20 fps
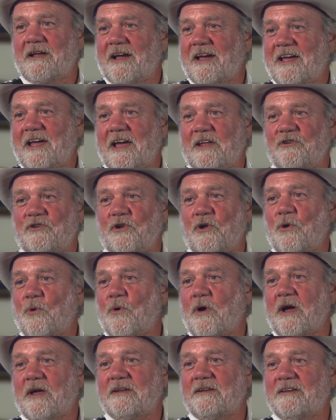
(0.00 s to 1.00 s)
I had
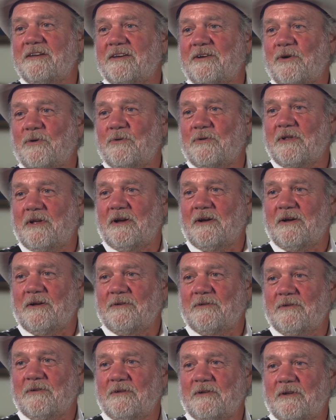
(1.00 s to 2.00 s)
no idea
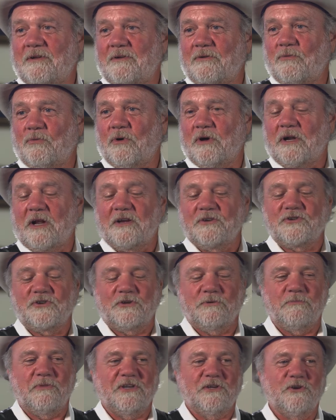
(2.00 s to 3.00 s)
what I
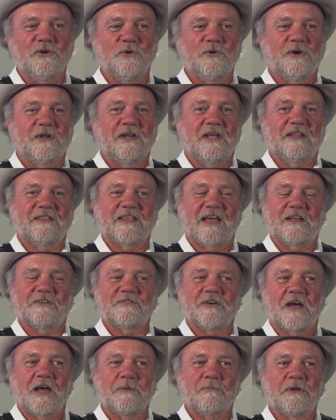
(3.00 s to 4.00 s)
should be doing at that
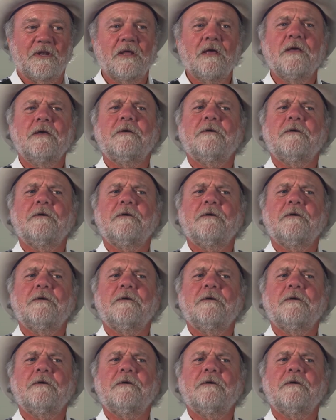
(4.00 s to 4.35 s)
time, and